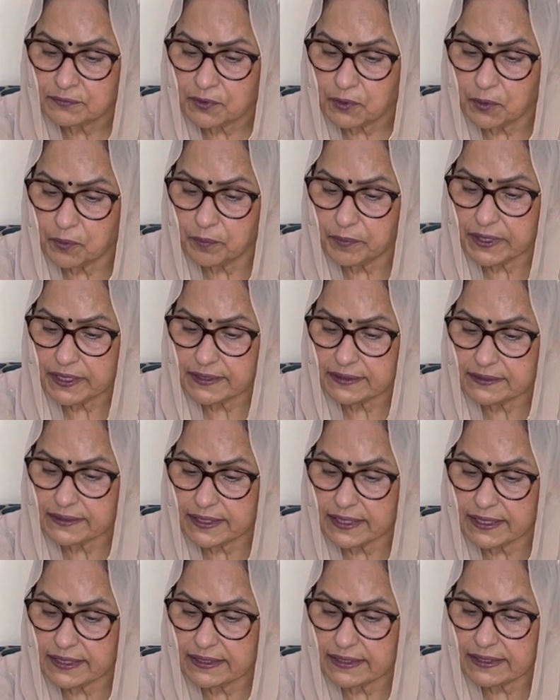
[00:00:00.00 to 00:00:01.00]
O mate,
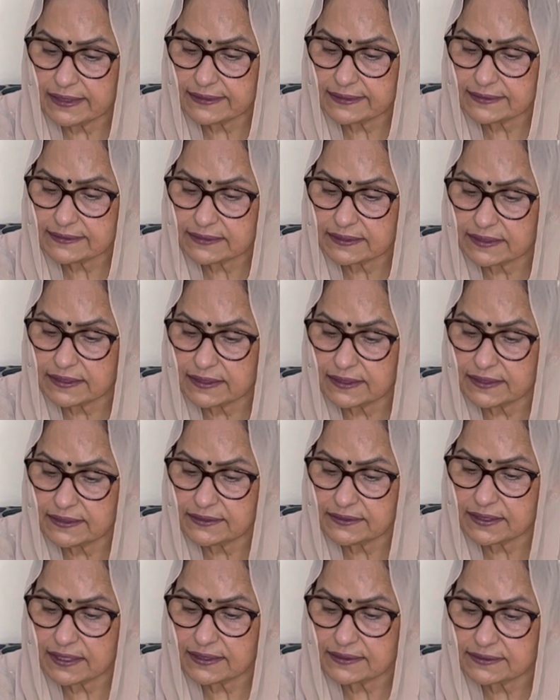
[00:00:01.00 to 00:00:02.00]
and let us engage
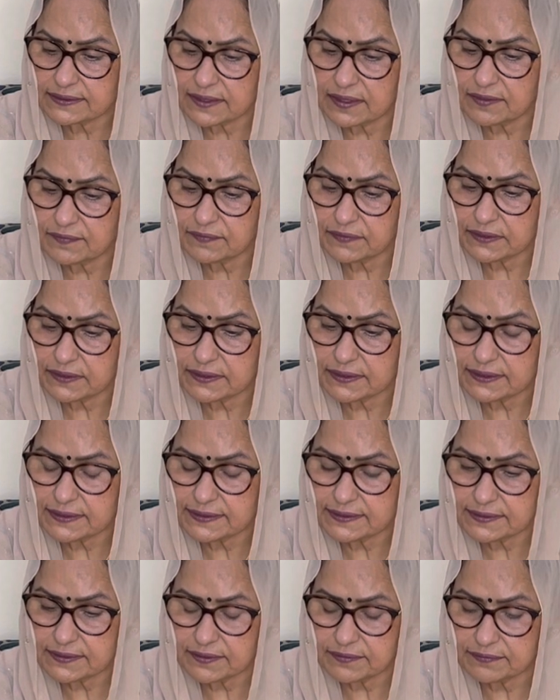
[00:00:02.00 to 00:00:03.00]
ourselves in
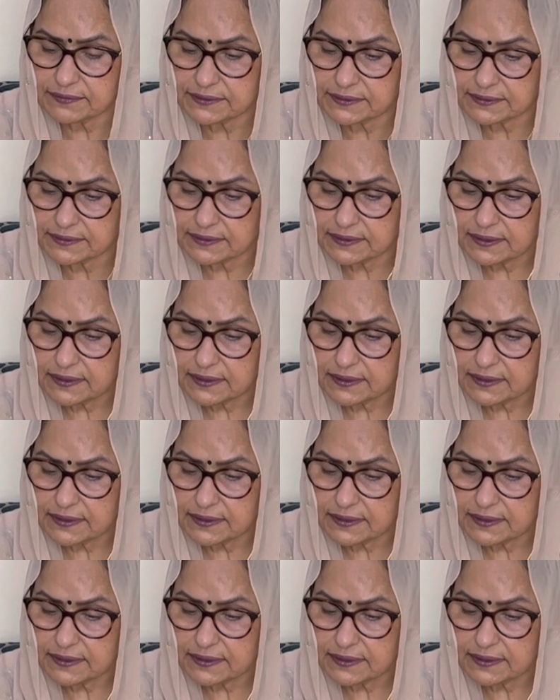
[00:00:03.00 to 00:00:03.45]
his service.